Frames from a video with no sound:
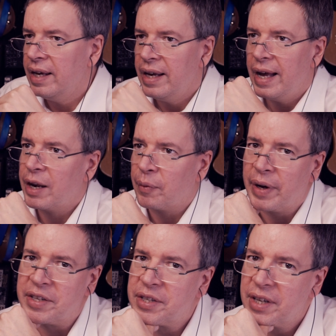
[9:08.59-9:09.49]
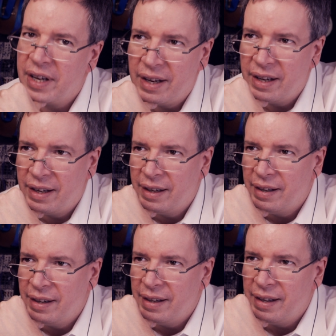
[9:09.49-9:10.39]
Anyways,
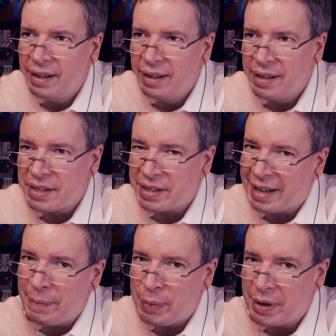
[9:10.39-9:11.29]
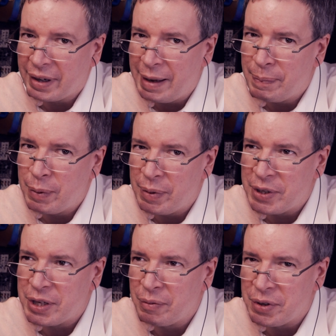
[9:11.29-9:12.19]
just keeping, keeping
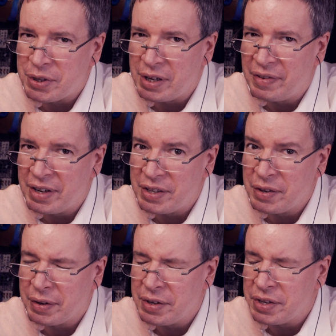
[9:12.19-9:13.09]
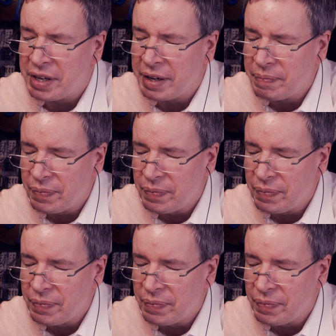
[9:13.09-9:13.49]
busy with stuff, as you can see.